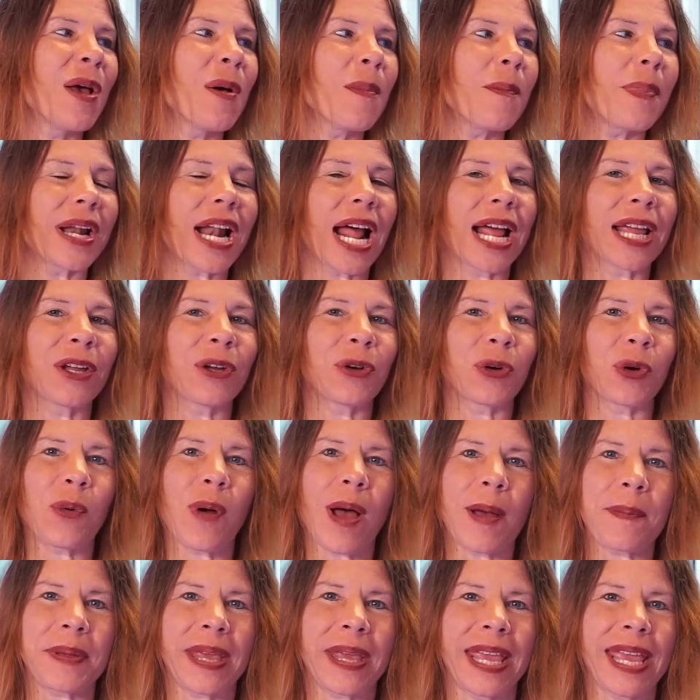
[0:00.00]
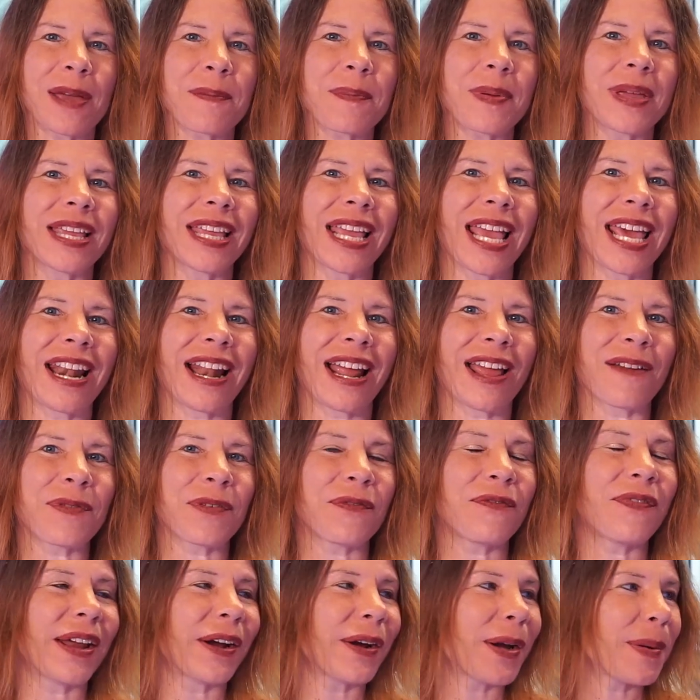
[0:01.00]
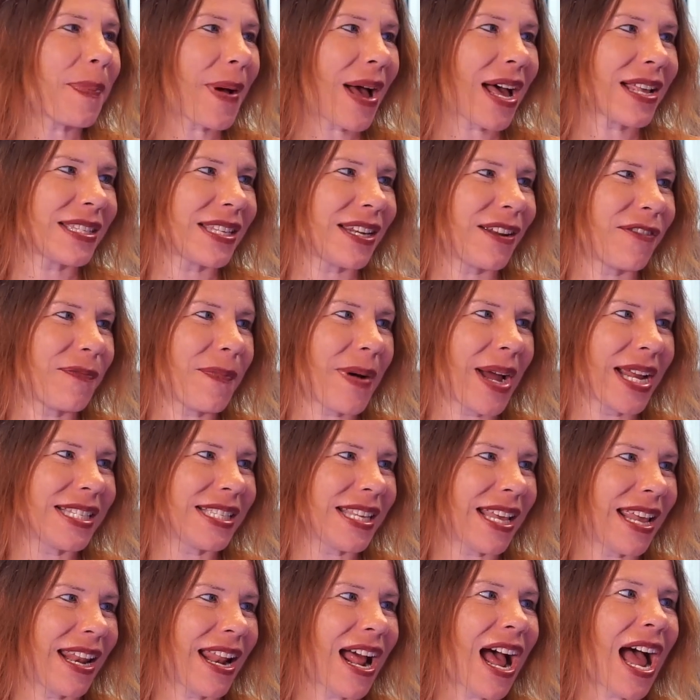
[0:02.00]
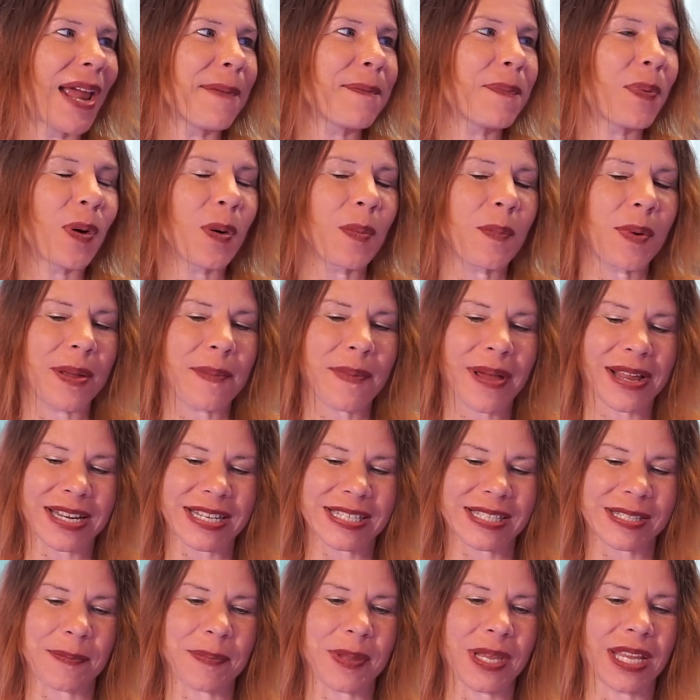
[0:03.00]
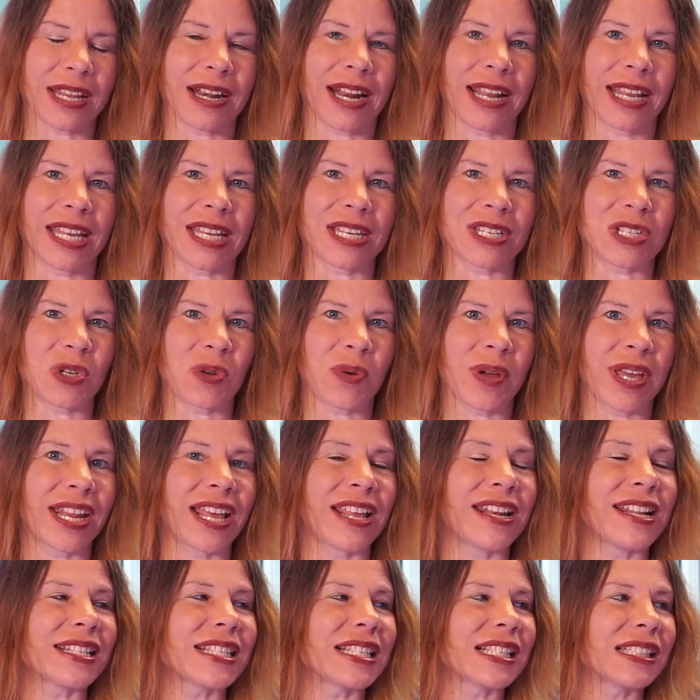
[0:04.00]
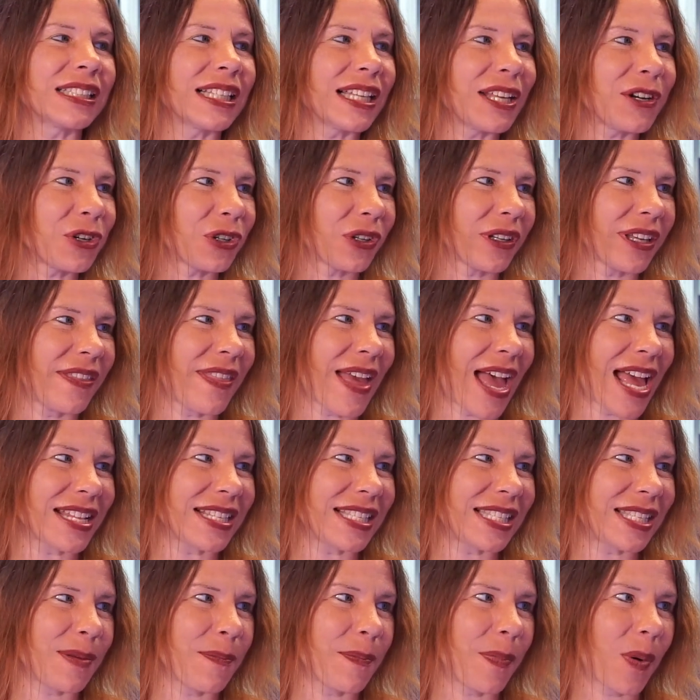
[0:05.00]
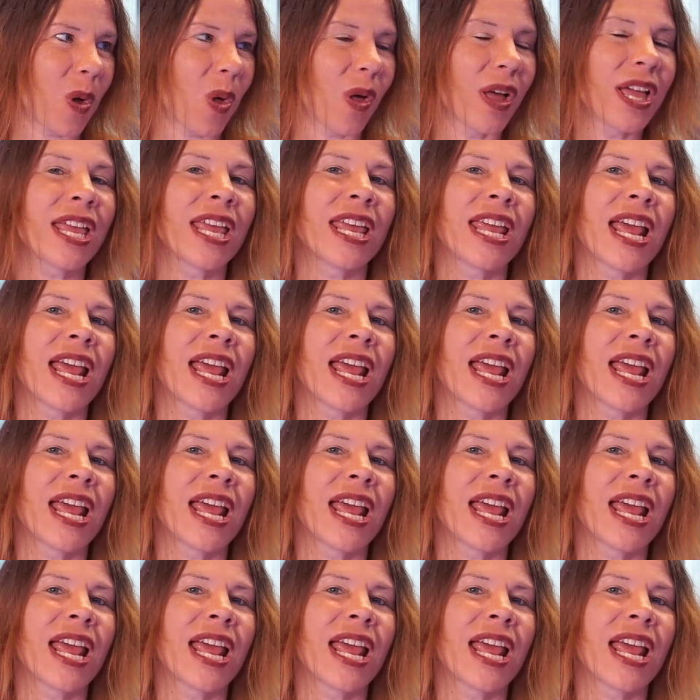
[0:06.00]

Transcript: But I grew up camping and I have a very positive mindset. I put my mind to something and I can do it. And it's literally that simple.